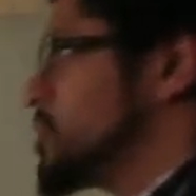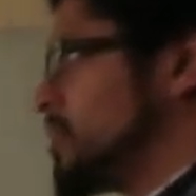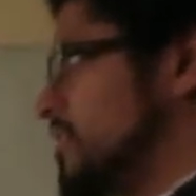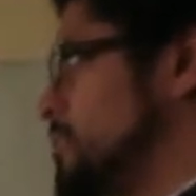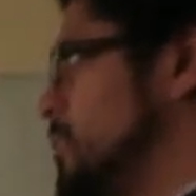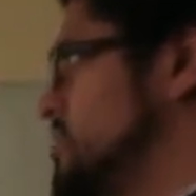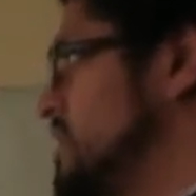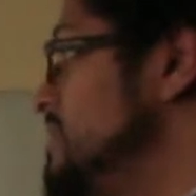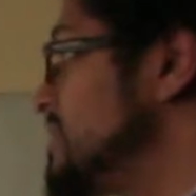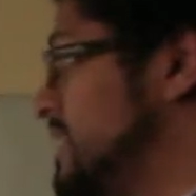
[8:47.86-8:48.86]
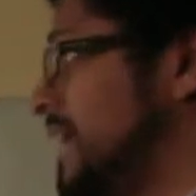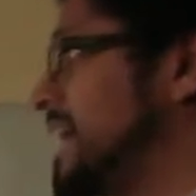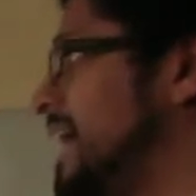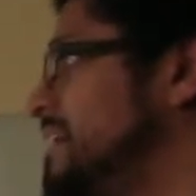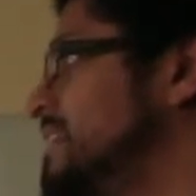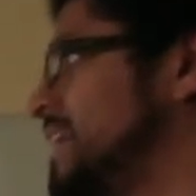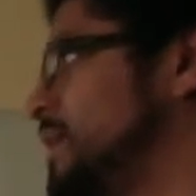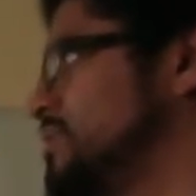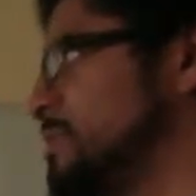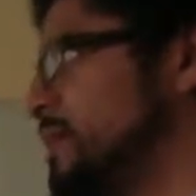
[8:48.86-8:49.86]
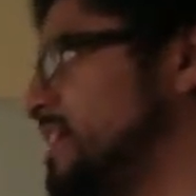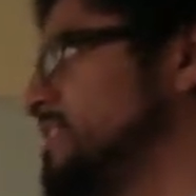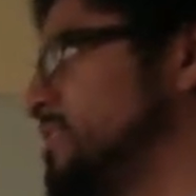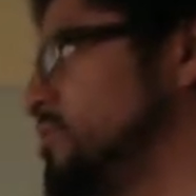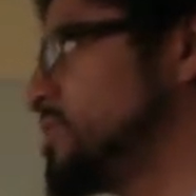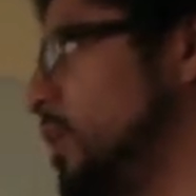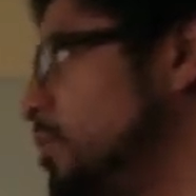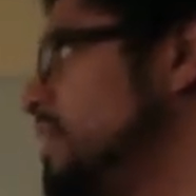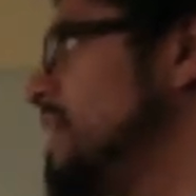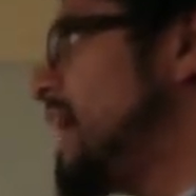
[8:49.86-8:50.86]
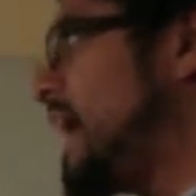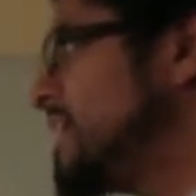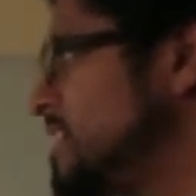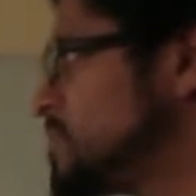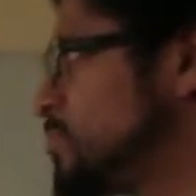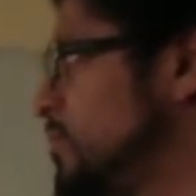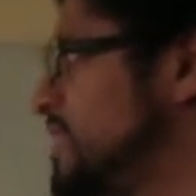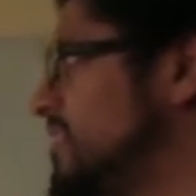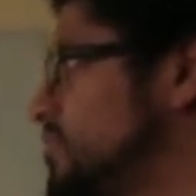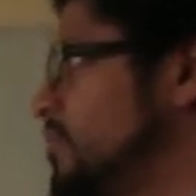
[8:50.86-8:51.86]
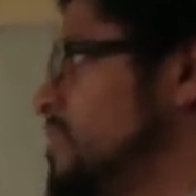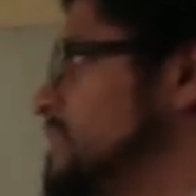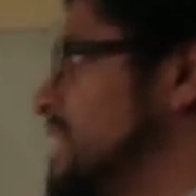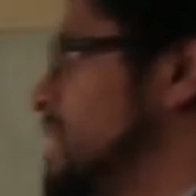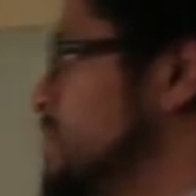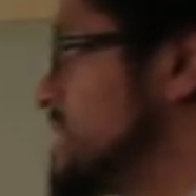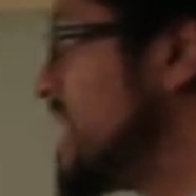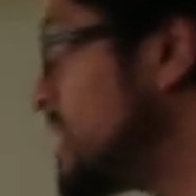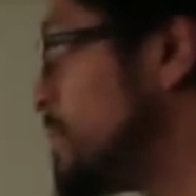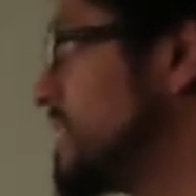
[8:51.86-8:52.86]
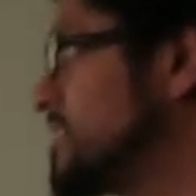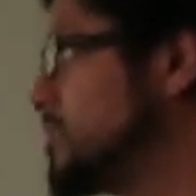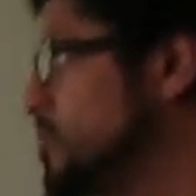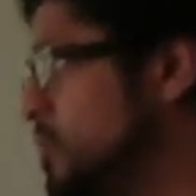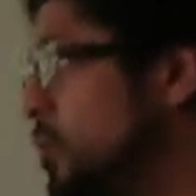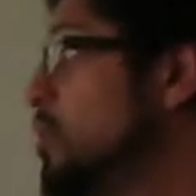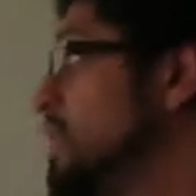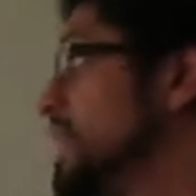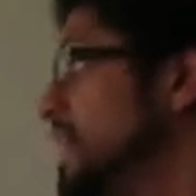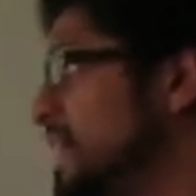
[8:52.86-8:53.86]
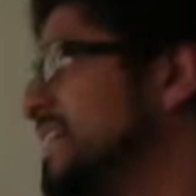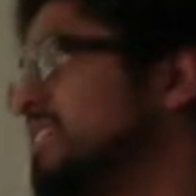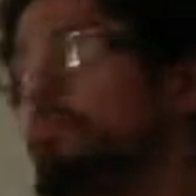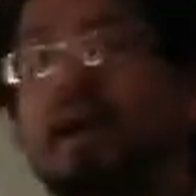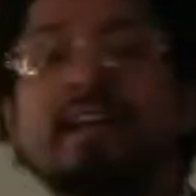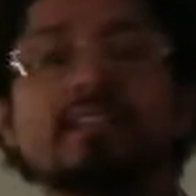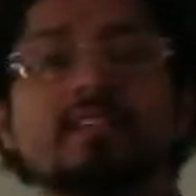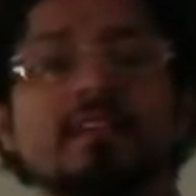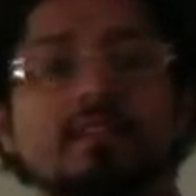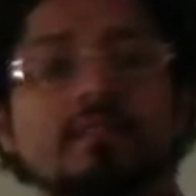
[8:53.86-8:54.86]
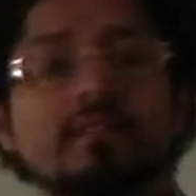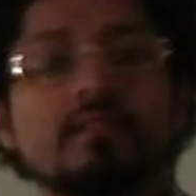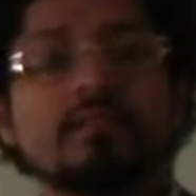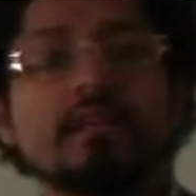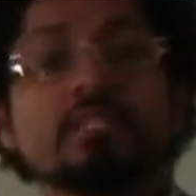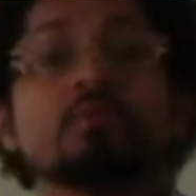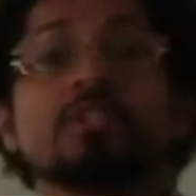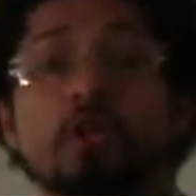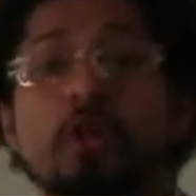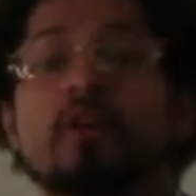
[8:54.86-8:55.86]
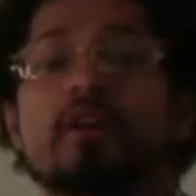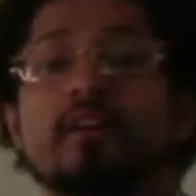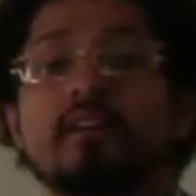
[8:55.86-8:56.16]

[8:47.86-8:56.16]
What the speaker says: another person, thinking that he was obliged to do so, and it is proved afterwards that he was not obliged to do so, he can demand its return.